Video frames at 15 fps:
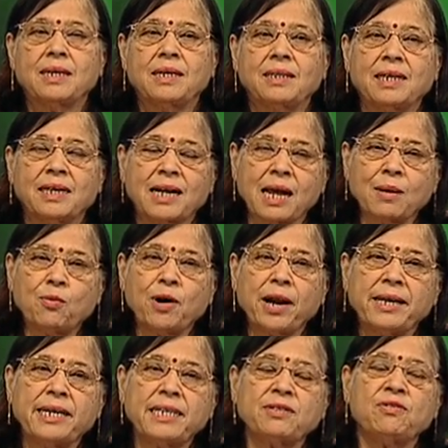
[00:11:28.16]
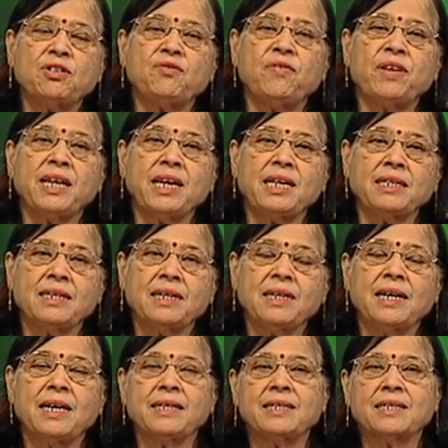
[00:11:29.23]
The carbohydrates which we eat,
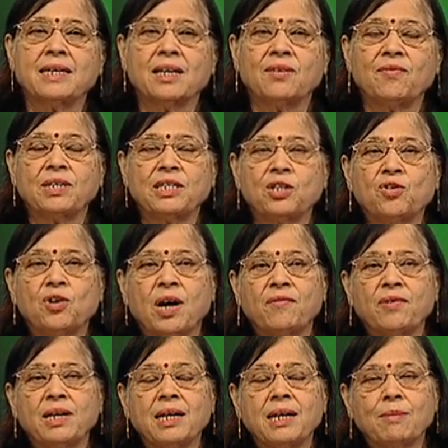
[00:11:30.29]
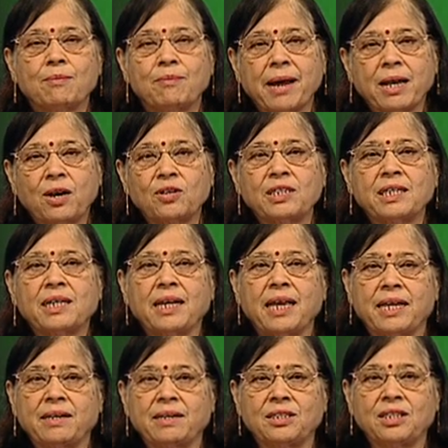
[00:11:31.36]
it is converted to our biological
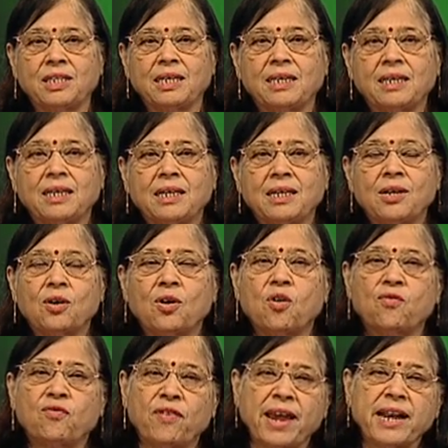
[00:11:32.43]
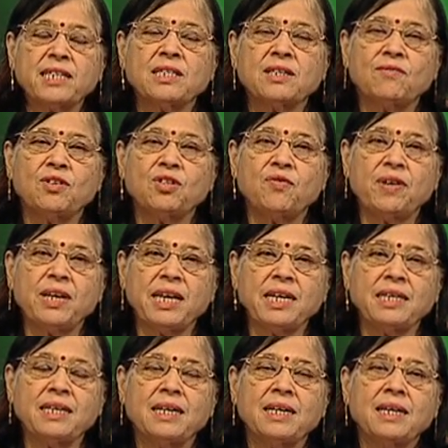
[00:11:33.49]
energy. Of fats which we
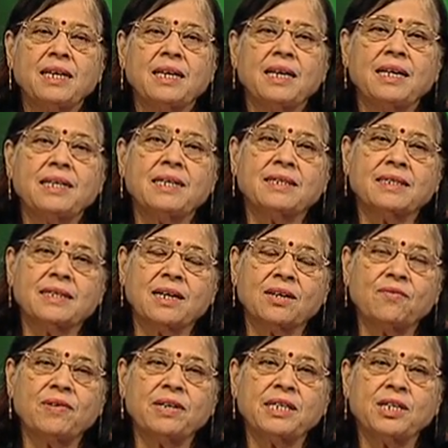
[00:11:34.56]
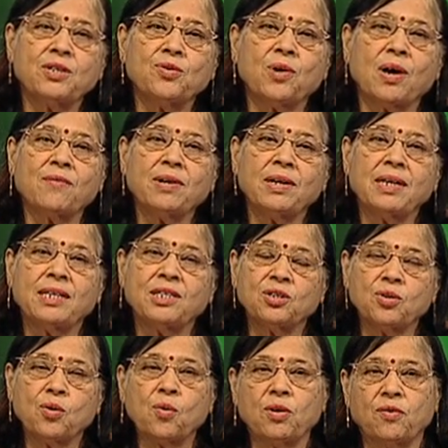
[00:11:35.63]
eat, it is converted to our
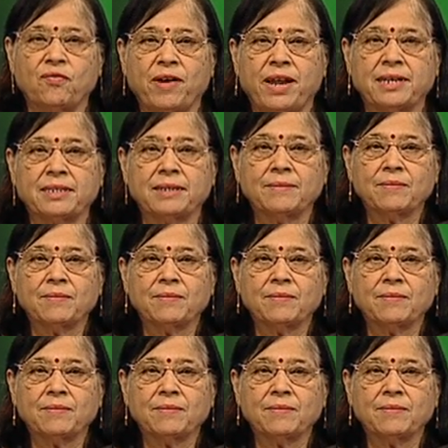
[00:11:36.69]
stored fat